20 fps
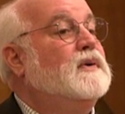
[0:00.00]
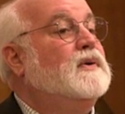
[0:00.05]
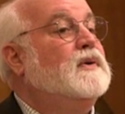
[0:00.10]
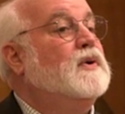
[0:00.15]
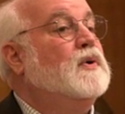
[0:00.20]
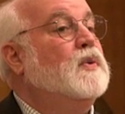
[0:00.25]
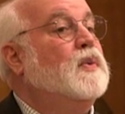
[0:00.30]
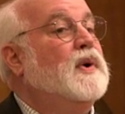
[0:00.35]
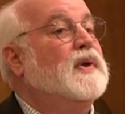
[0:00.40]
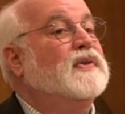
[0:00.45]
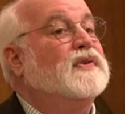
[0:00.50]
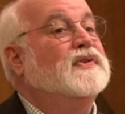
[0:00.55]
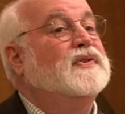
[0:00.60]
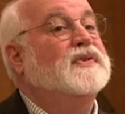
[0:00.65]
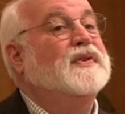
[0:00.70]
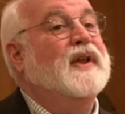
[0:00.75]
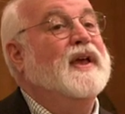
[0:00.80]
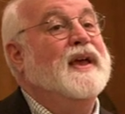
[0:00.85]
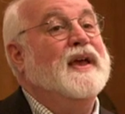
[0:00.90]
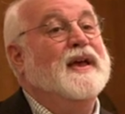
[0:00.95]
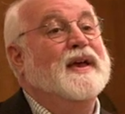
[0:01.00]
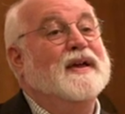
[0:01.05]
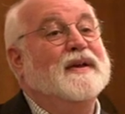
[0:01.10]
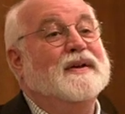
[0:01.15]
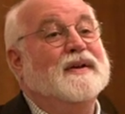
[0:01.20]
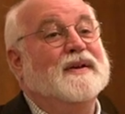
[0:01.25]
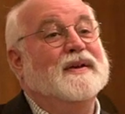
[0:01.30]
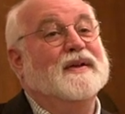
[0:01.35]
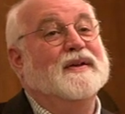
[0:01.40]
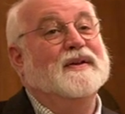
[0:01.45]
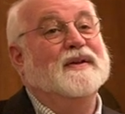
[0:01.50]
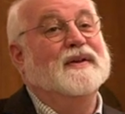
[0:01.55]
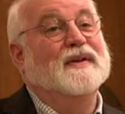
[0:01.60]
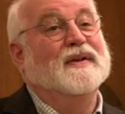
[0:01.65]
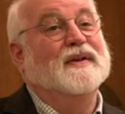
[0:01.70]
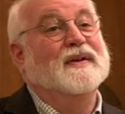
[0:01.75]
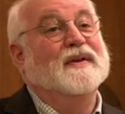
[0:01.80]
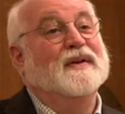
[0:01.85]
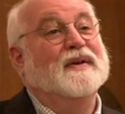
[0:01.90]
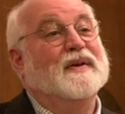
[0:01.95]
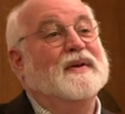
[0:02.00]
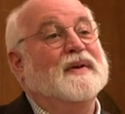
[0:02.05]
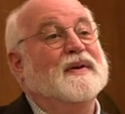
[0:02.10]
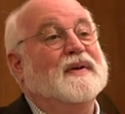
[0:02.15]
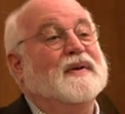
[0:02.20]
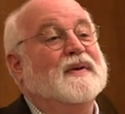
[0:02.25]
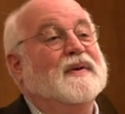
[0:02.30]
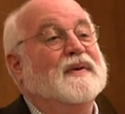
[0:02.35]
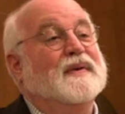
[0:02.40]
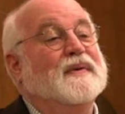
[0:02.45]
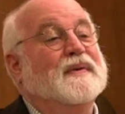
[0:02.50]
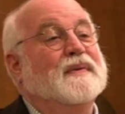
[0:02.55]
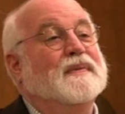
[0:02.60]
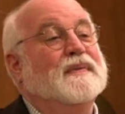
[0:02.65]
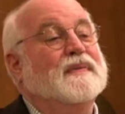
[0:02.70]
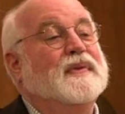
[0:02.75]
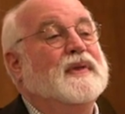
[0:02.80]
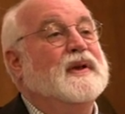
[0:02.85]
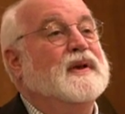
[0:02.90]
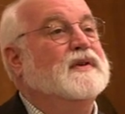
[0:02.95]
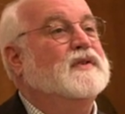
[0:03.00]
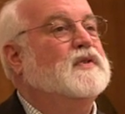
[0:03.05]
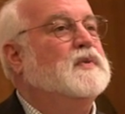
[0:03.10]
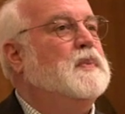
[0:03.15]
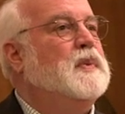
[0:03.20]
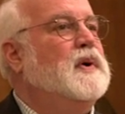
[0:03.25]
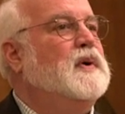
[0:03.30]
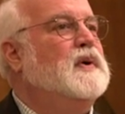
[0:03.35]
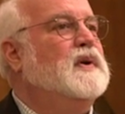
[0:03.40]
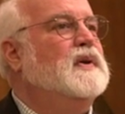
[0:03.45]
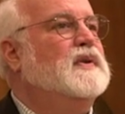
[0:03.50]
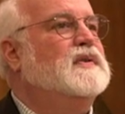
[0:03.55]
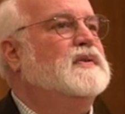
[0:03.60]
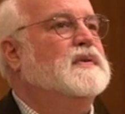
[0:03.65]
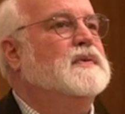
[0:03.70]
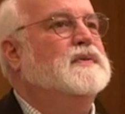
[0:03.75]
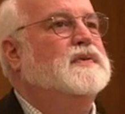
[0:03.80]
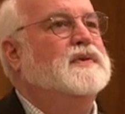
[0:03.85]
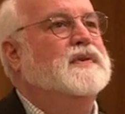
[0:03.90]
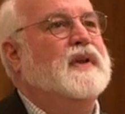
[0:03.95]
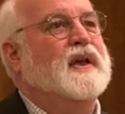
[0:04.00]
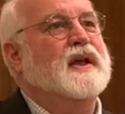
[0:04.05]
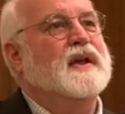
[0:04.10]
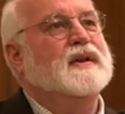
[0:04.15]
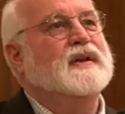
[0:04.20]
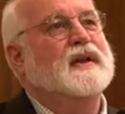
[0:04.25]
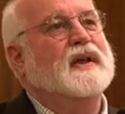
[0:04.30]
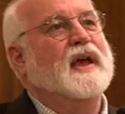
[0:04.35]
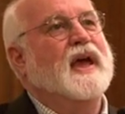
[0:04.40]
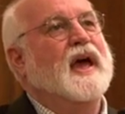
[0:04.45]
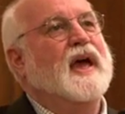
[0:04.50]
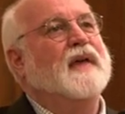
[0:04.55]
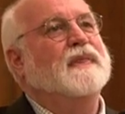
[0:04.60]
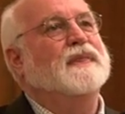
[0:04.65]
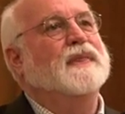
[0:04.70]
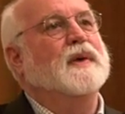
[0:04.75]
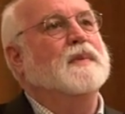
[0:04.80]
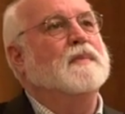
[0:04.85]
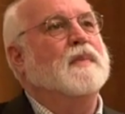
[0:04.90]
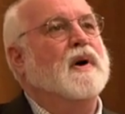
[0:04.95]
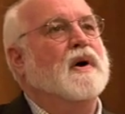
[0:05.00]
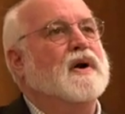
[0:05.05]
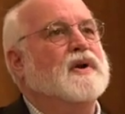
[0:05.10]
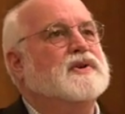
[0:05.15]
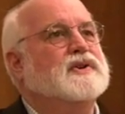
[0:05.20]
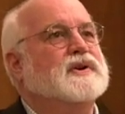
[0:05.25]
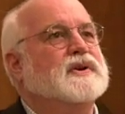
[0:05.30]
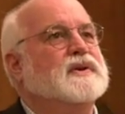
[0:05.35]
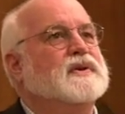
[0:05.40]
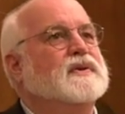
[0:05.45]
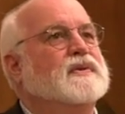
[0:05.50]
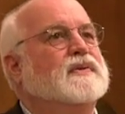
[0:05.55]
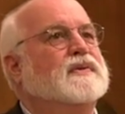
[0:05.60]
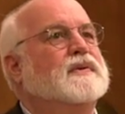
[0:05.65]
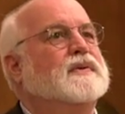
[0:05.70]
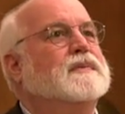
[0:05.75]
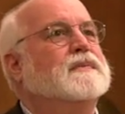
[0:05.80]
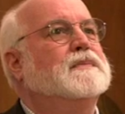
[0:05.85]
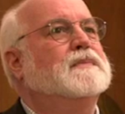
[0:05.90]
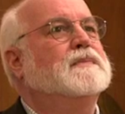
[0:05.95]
to withstand the experience of standing at the margins.